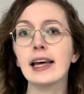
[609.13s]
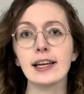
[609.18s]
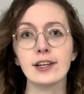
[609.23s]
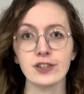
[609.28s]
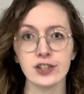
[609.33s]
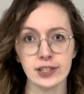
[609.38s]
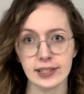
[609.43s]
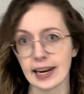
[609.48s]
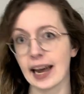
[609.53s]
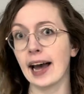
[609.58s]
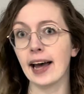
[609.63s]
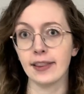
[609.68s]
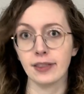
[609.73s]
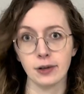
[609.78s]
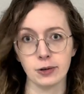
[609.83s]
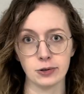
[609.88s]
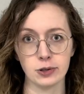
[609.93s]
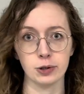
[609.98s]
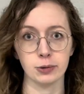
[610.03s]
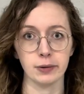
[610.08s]
and just add
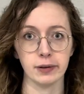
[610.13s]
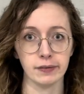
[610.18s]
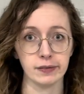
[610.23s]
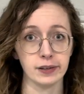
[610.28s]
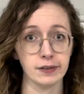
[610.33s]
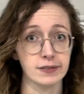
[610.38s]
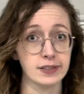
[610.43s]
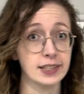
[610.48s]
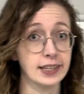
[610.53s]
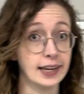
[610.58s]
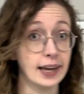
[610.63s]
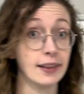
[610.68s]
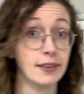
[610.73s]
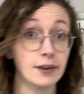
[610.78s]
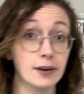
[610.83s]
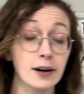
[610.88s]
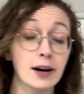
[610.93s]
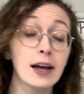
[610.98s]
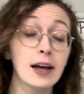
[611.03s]
those derivatives together.